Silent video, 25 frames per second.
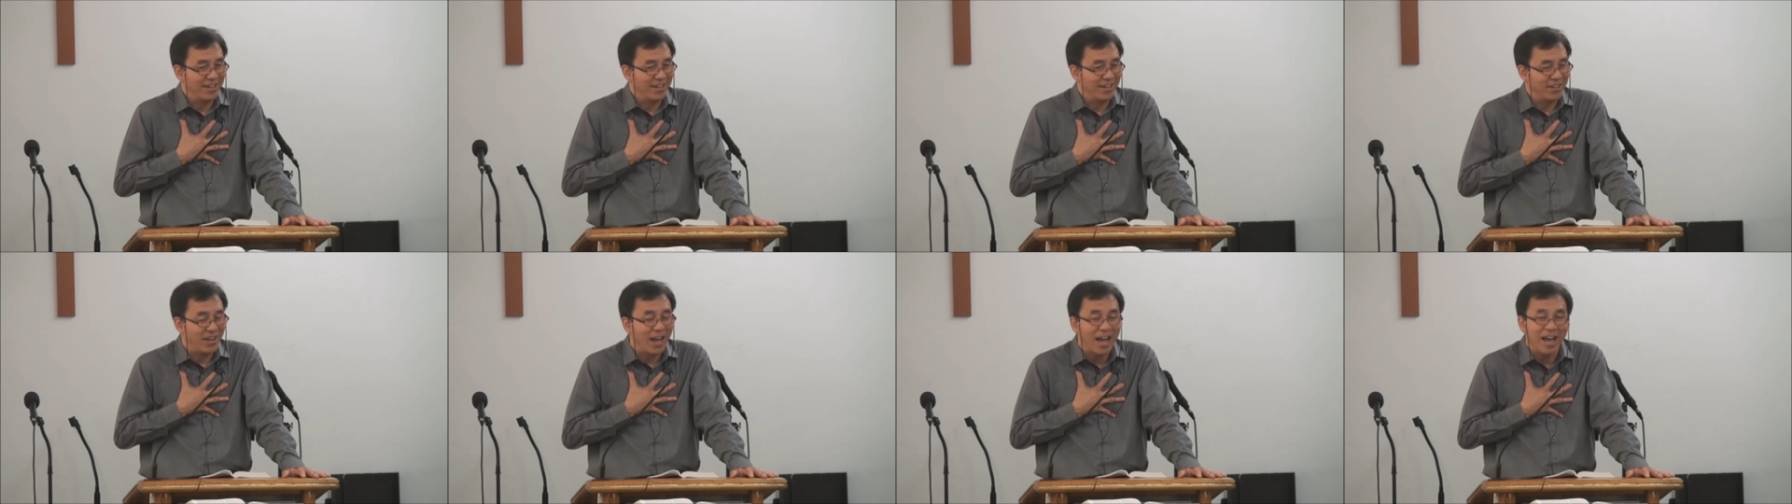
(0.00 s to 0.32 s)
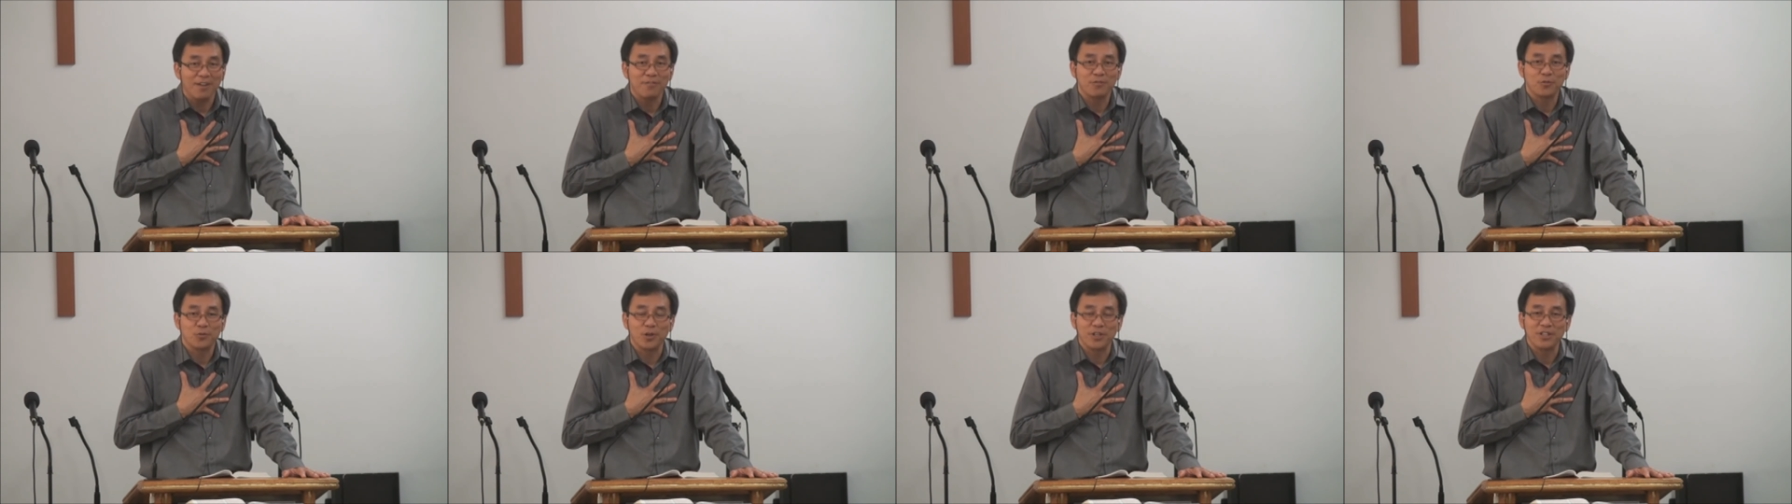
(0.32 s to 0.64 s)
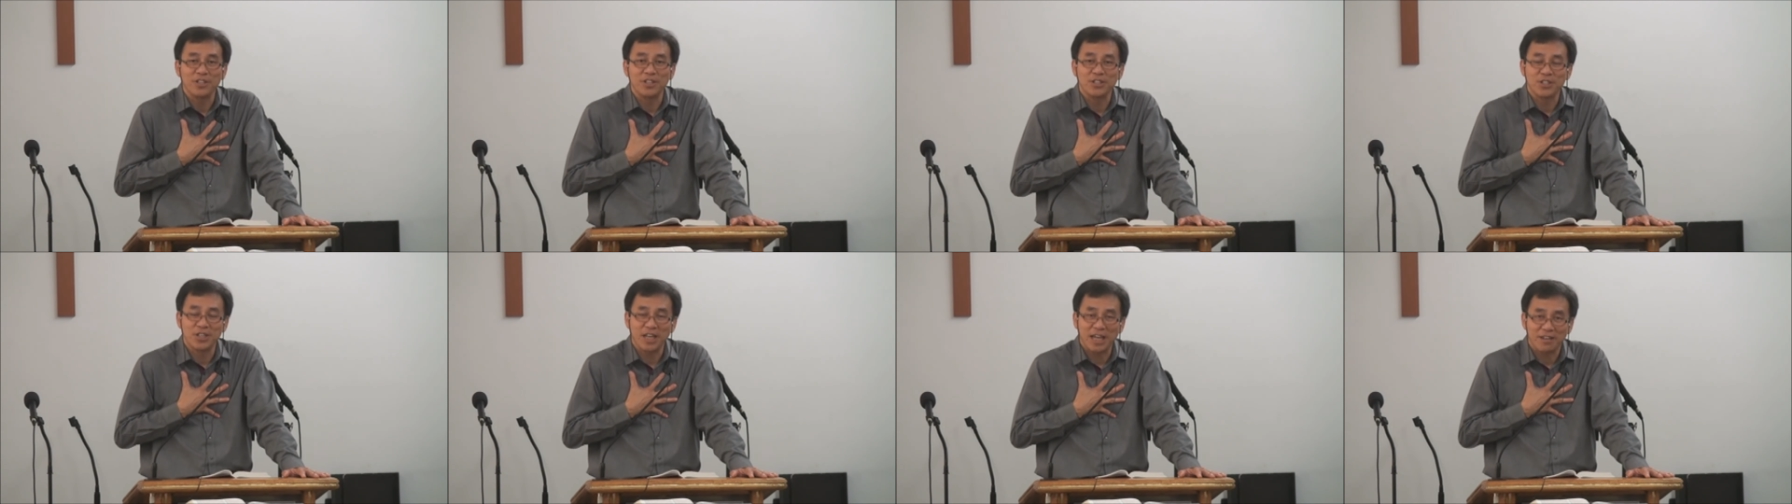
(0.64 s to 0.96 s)
you have to
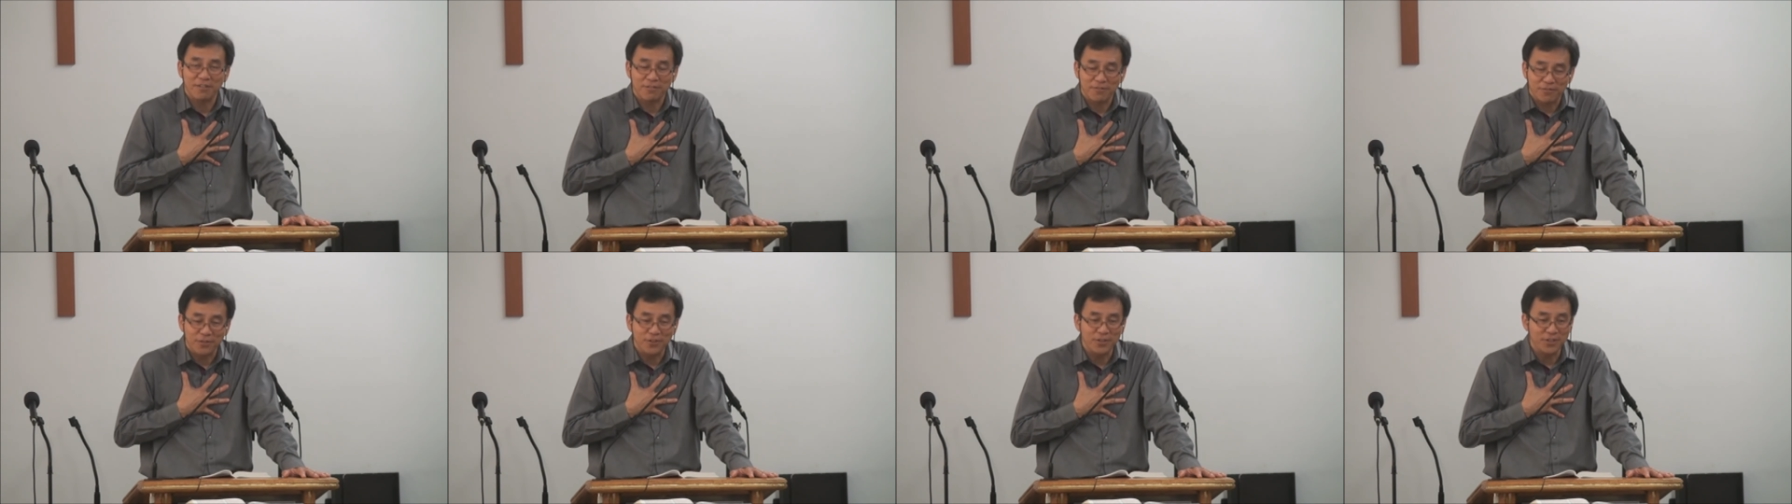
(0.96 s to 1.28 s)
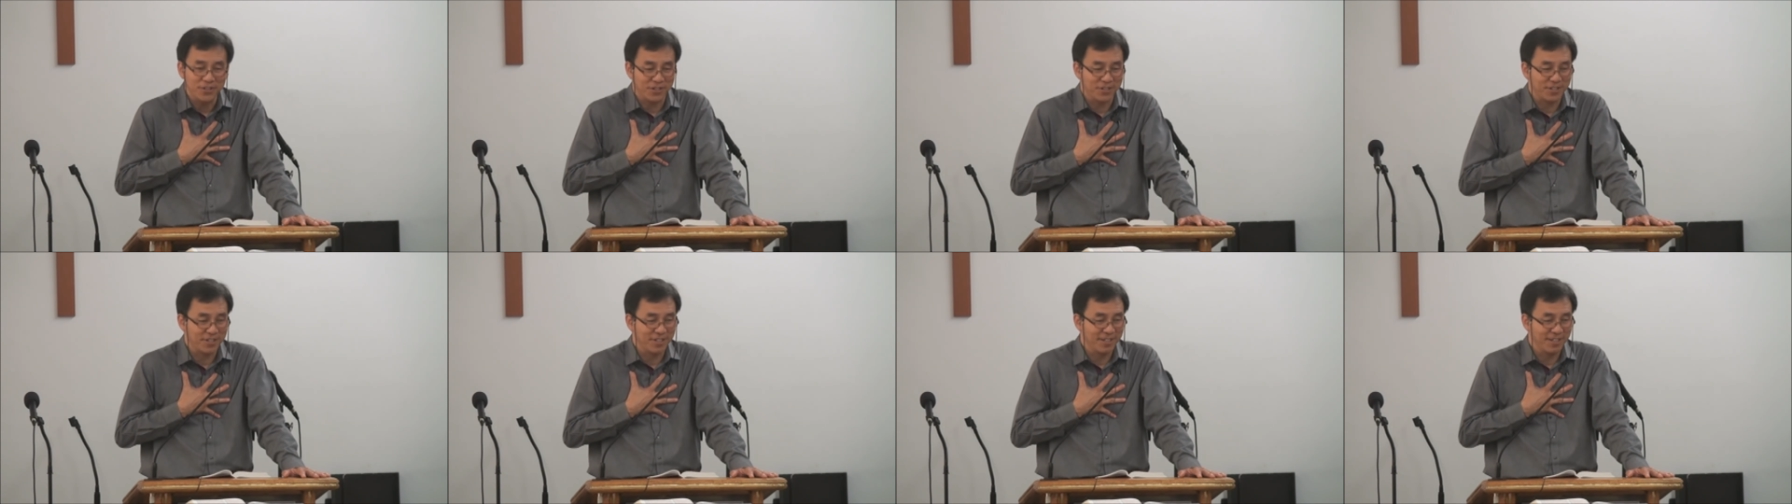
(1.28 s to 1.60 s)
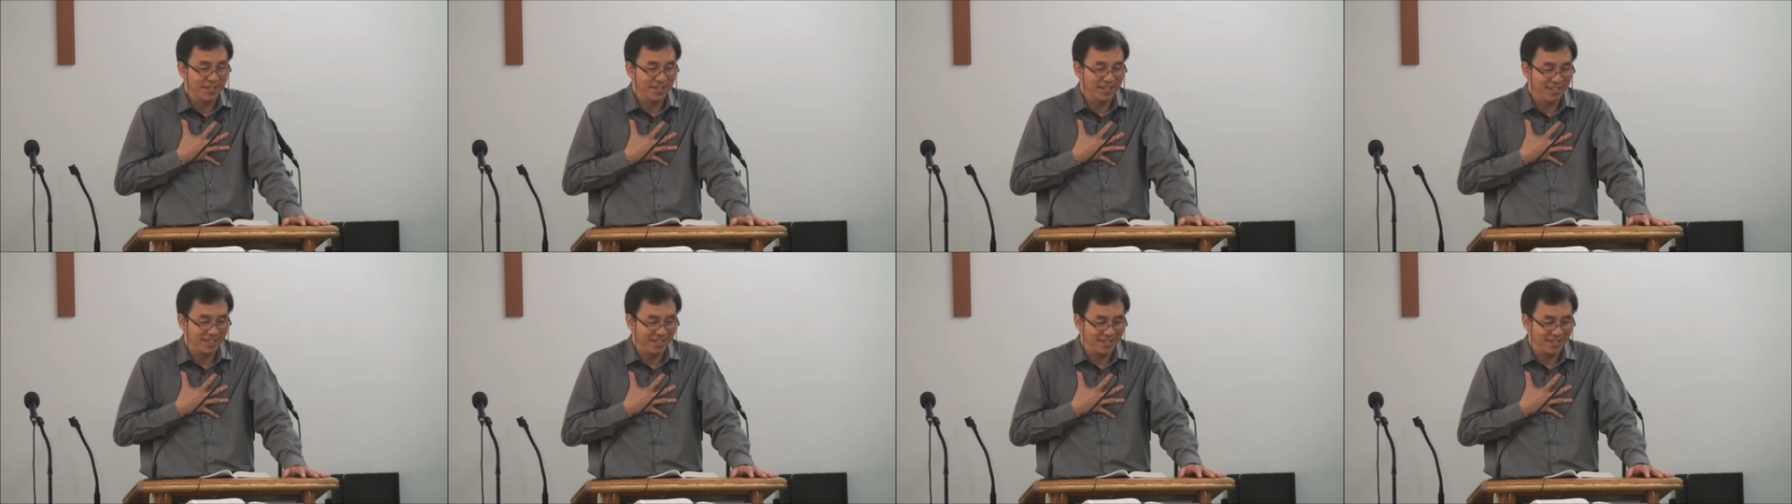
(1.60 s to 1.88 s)
understand first